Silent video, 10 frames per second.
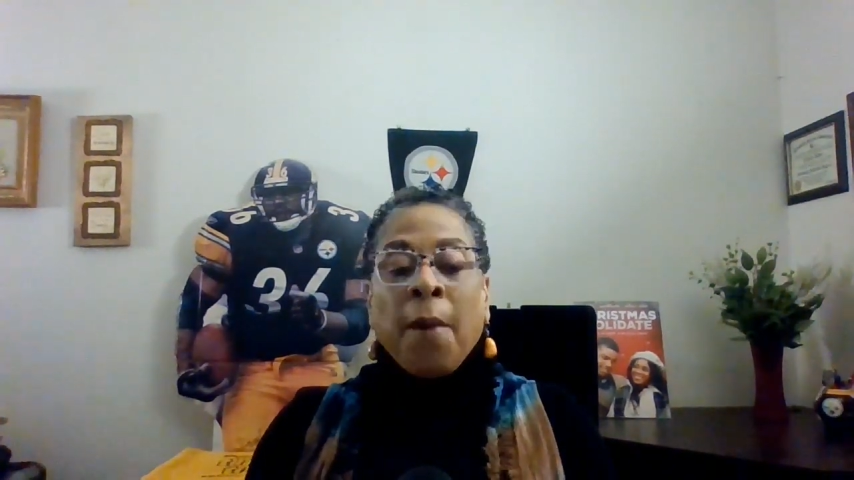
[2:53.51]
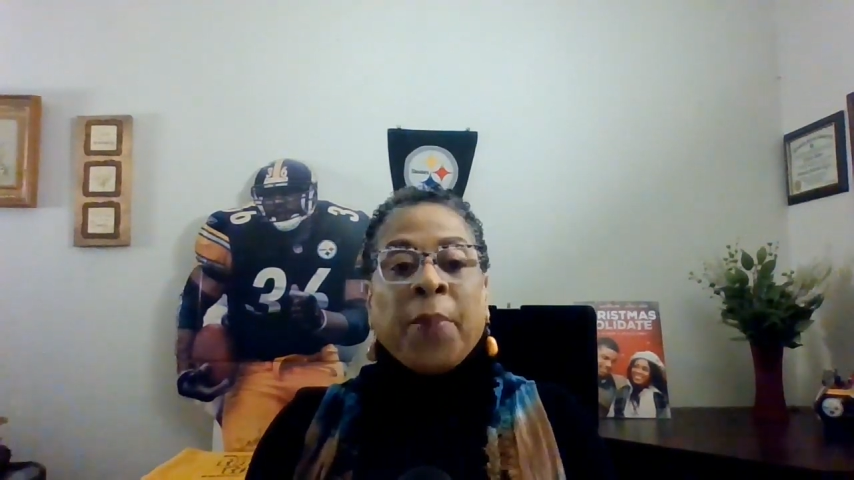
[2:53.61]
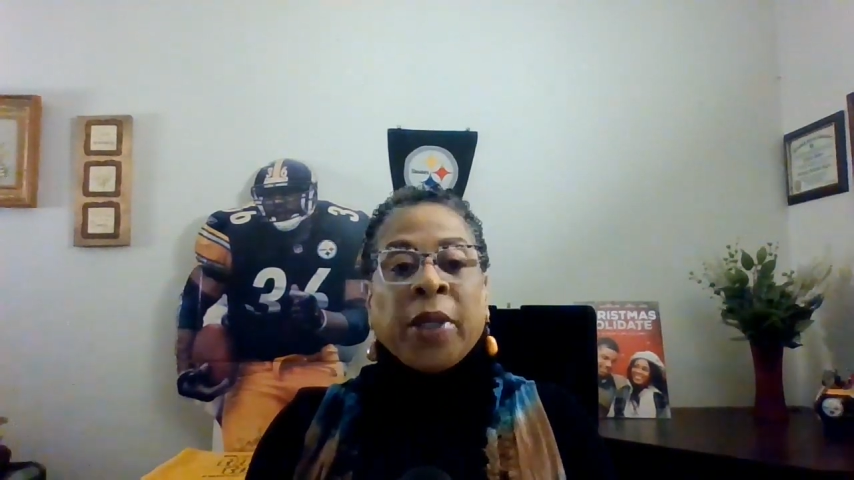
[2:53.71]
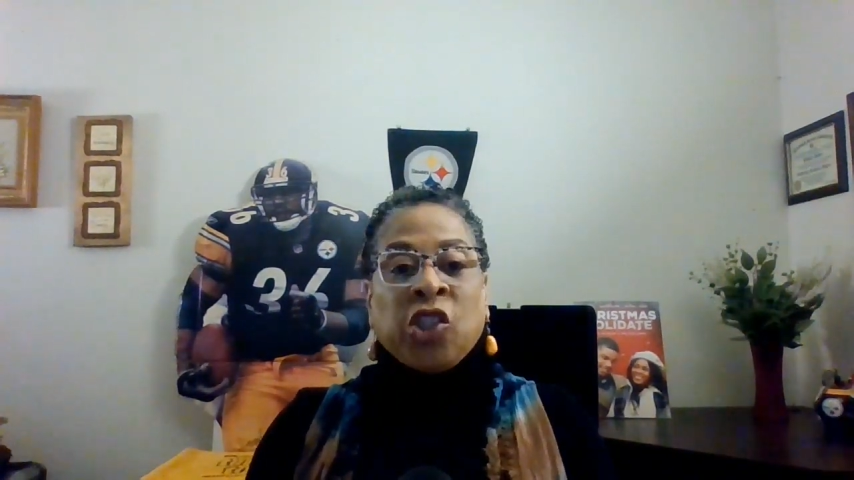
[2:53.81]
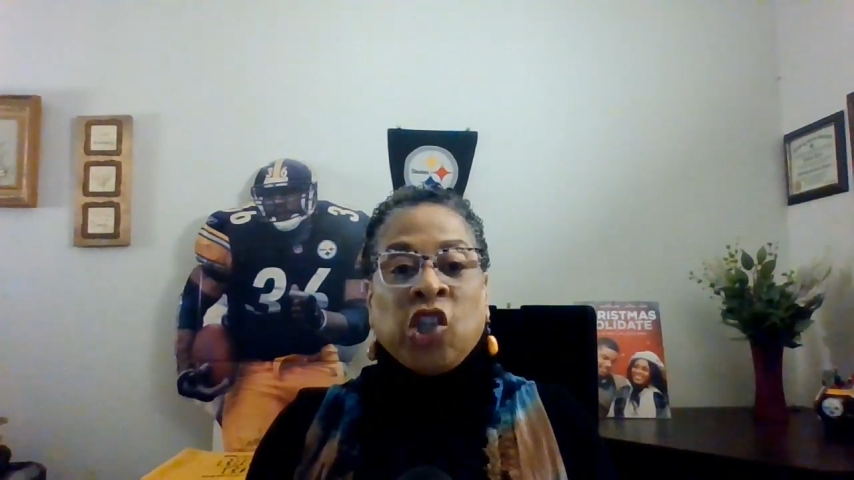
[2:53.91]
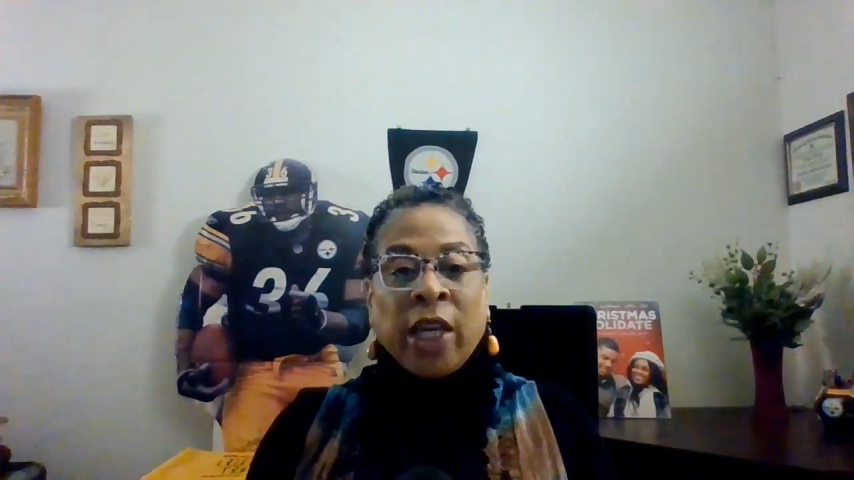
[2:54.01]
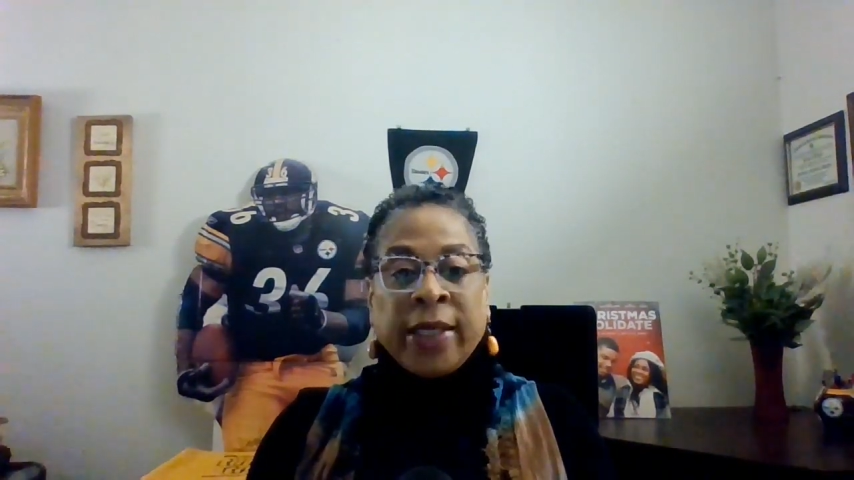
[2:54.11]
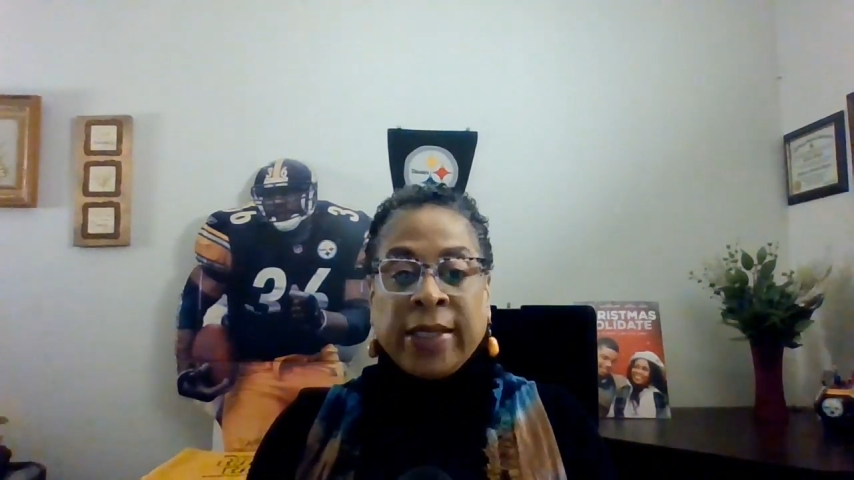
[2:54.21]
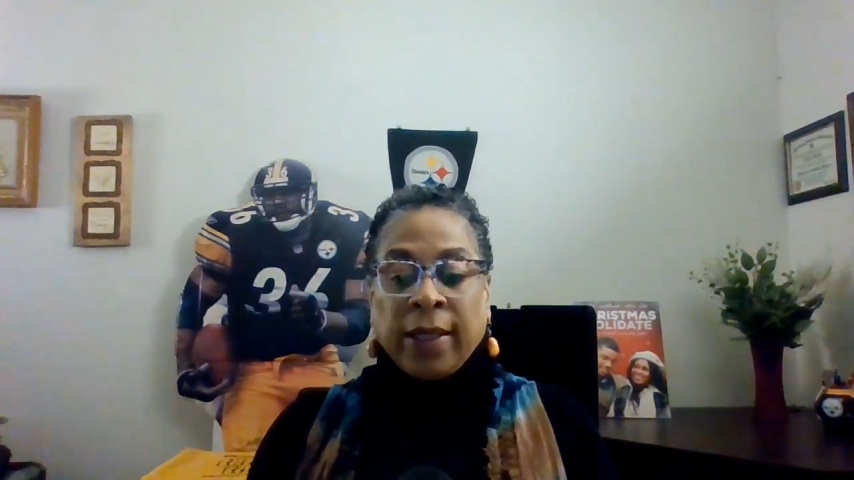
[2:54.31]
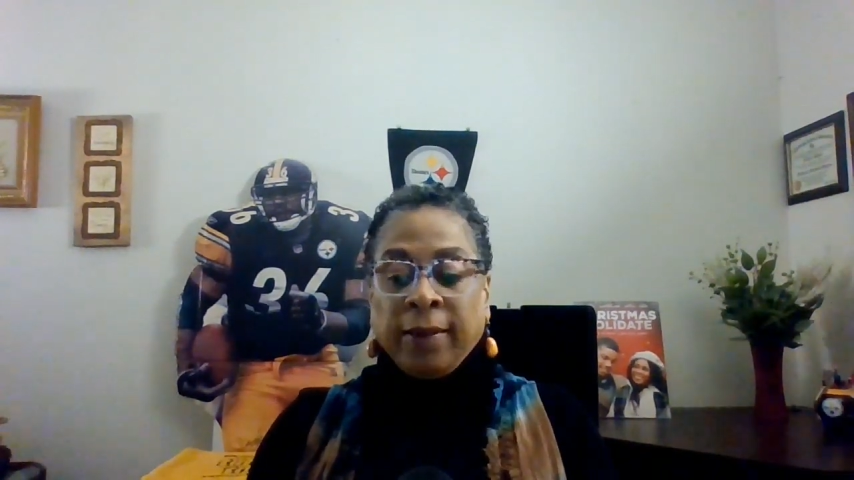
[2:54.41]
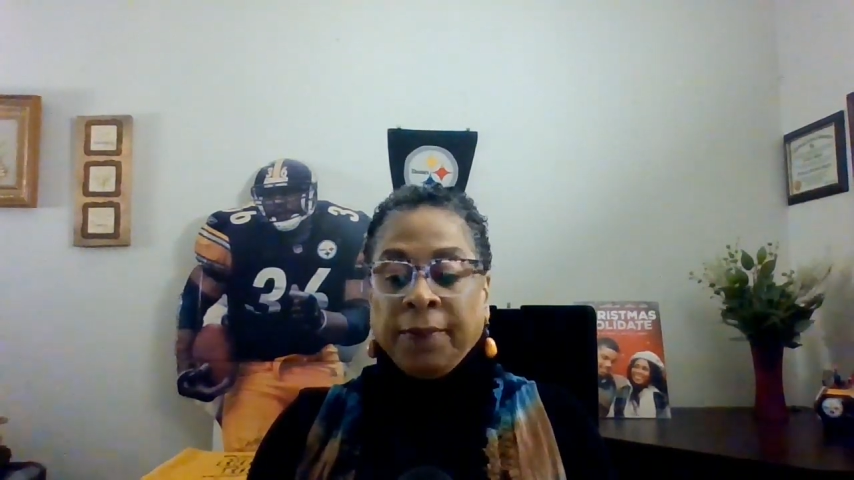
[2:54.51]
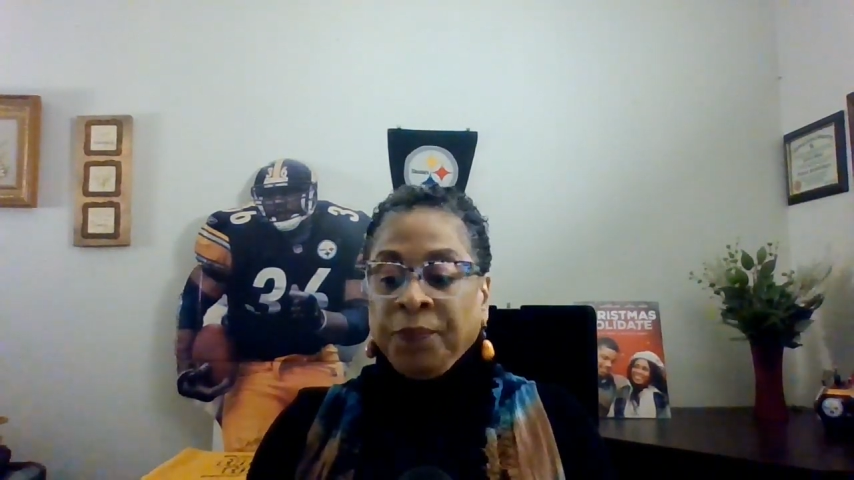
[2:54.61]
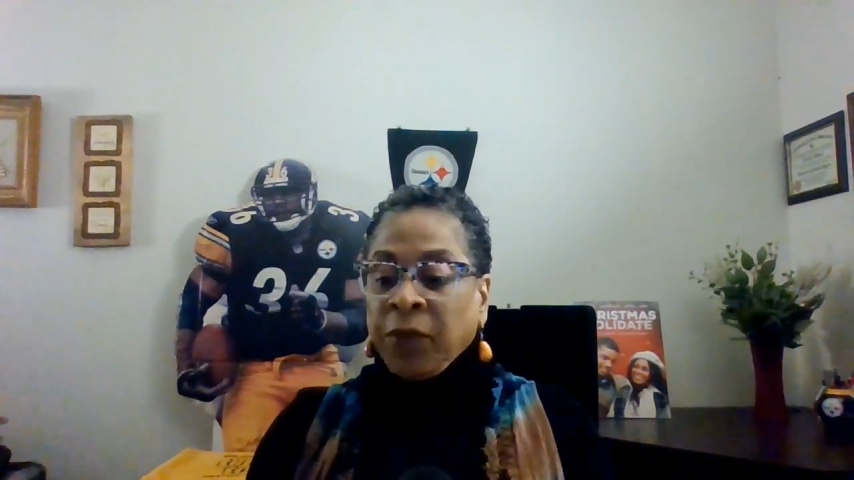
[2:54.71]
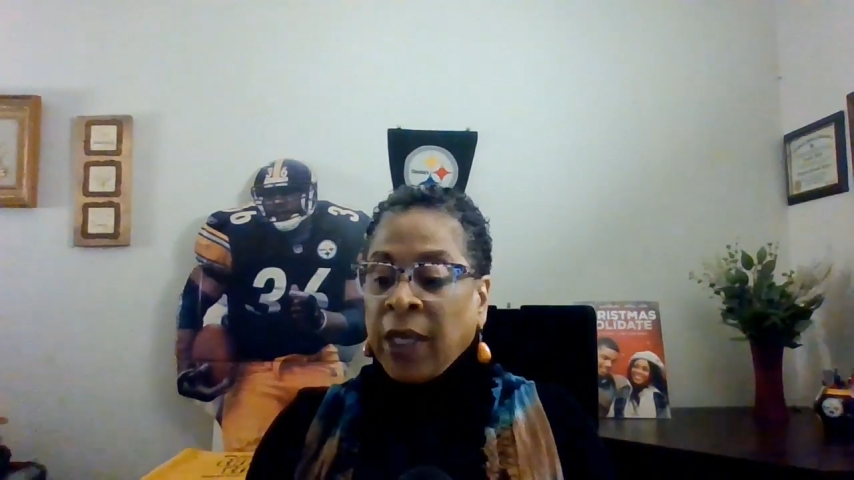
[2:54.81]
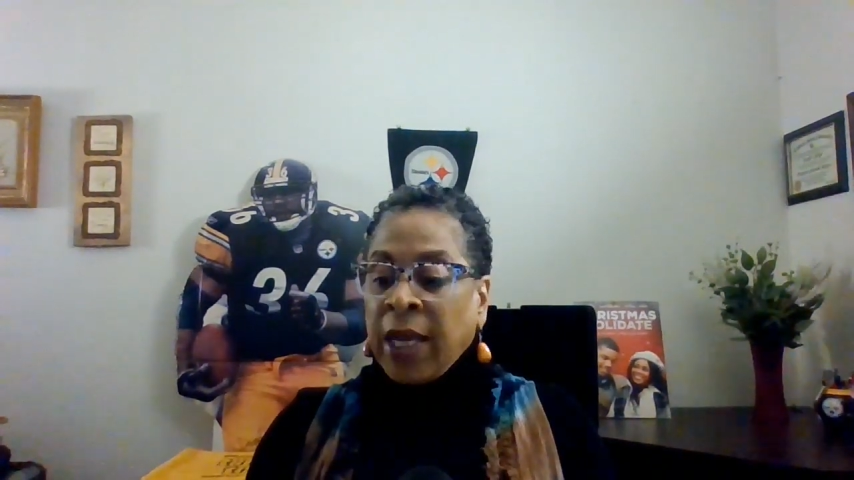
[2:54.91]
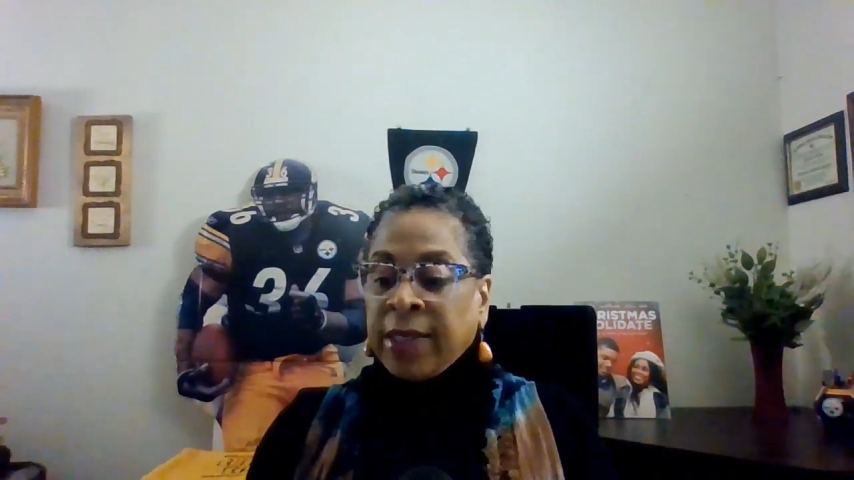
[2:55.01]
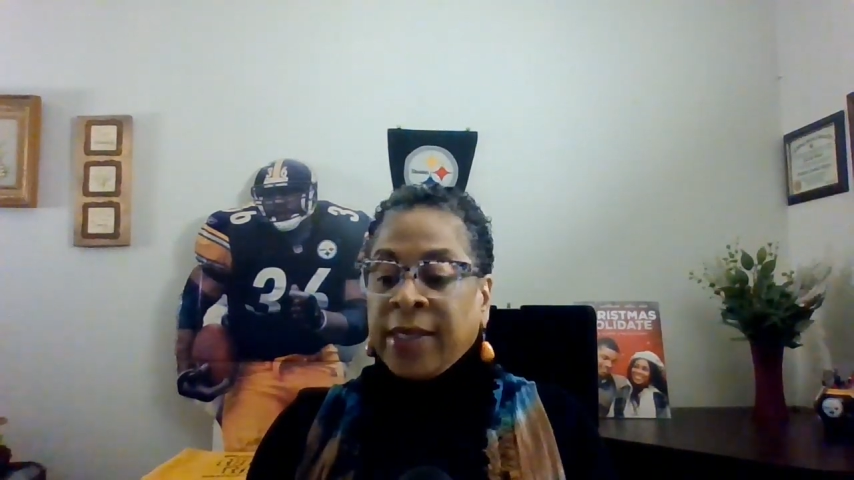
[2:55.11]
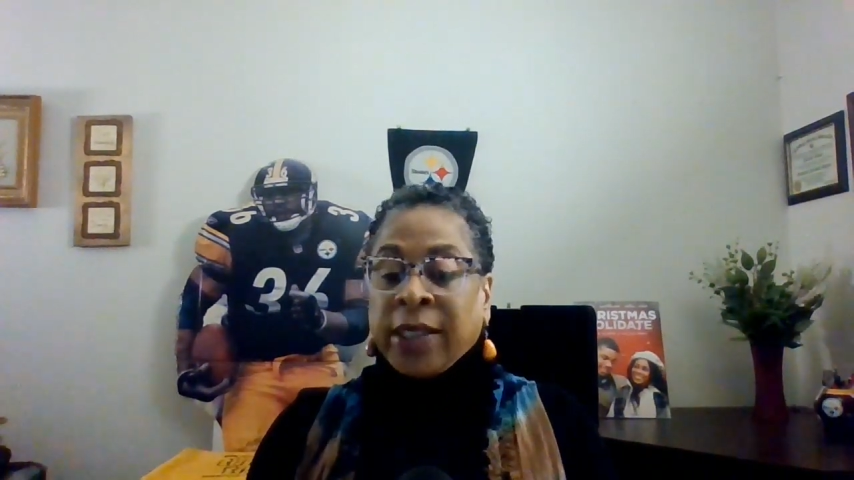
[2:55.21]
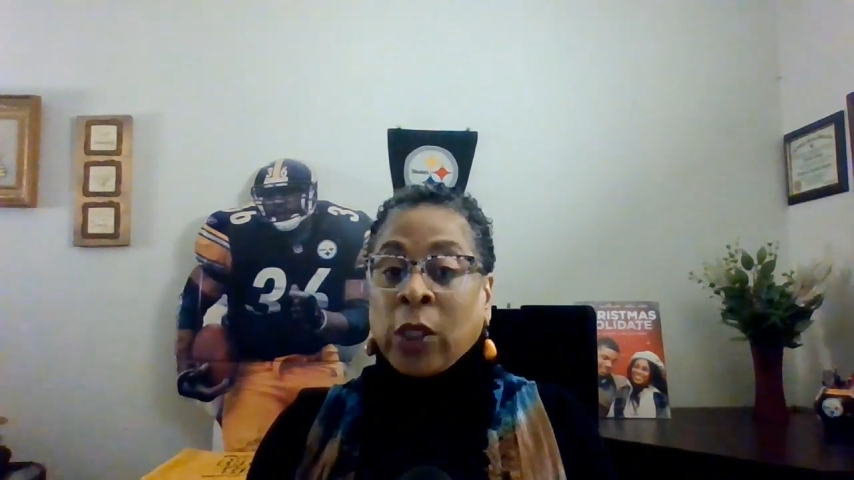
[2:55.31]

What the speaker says: But Justin has